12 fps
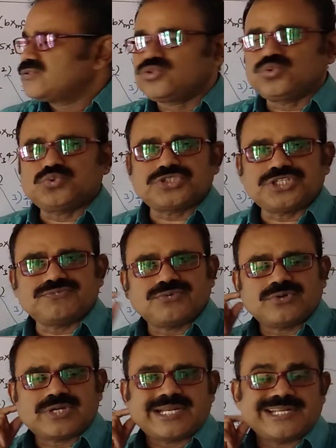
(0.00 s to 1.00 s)
2 3
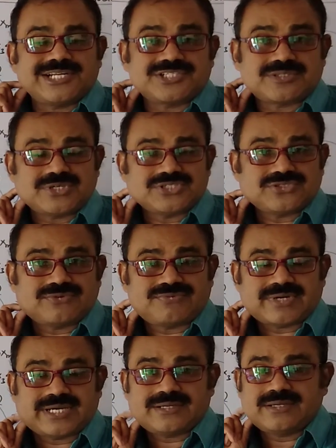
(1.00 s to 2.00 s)
4 and addition modulo
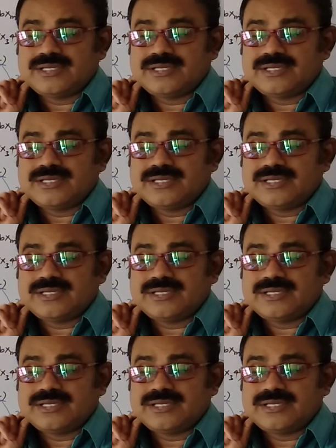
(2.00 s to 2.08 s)
5.